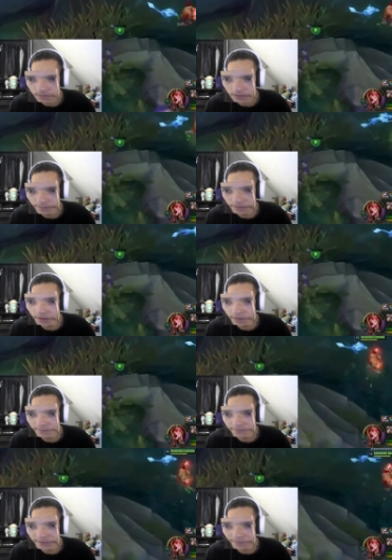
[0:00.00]
But
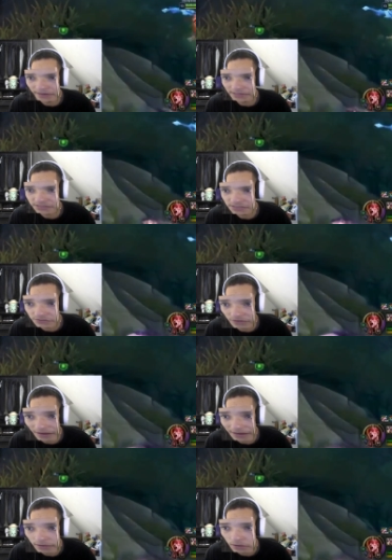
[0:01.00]
they managed to
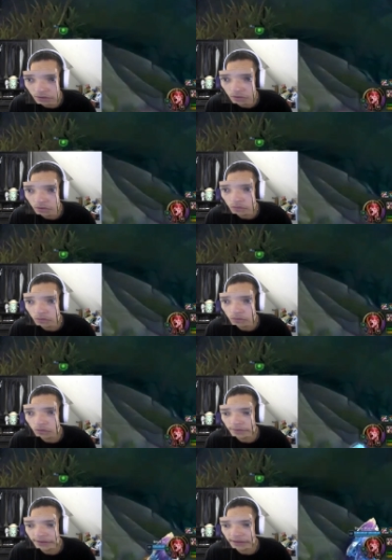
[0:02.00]
drag
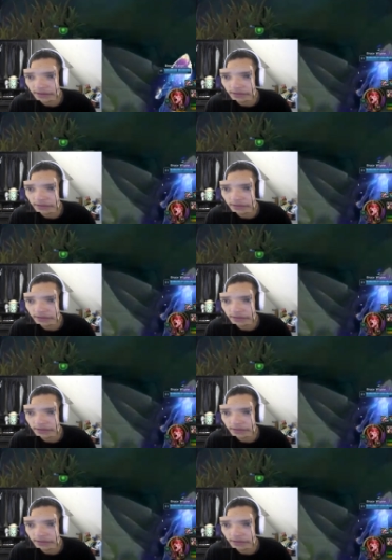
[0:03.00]
Warwick.